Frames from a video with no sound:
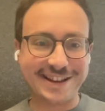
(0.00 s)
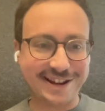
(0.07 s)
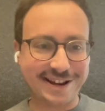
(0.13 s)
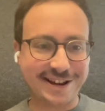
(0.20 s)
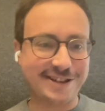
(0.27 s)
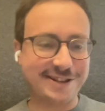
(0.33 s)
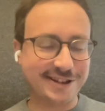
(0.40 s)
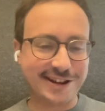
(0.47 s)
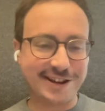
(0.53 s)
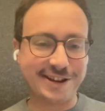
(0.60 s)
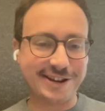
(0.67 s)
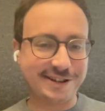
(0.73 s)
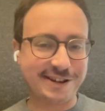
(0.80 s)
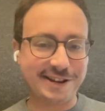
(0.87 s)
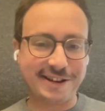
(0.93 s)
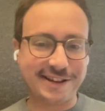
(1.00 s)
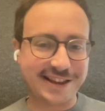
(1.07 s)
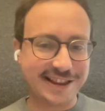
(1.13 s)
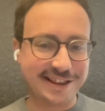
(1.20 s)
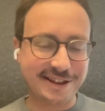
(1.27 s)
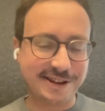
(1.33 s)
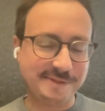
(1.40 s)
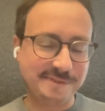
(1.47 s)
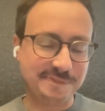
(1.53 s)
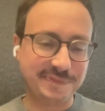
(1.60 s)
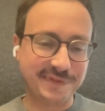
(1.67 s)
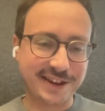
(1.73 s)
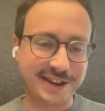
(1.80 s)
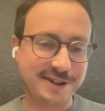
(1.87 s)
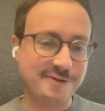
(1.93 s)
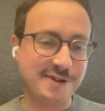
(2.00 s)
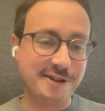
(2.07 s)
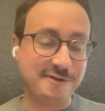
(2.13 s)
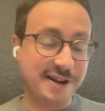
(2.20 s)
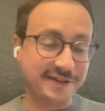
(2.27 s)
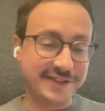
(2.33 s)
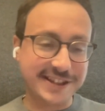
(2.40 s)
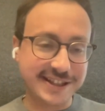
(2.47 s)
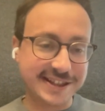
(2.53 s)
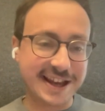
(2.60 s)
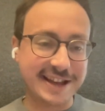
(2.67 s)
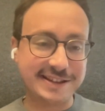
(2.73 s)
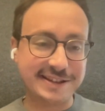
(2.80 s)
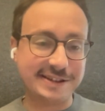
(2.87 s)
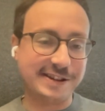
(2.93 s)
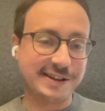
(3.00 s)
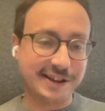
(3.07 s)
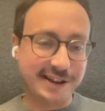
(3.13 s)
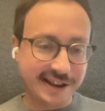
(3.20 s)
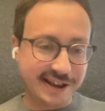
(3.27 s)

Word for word: In a, in a, in um, we, we, have seen that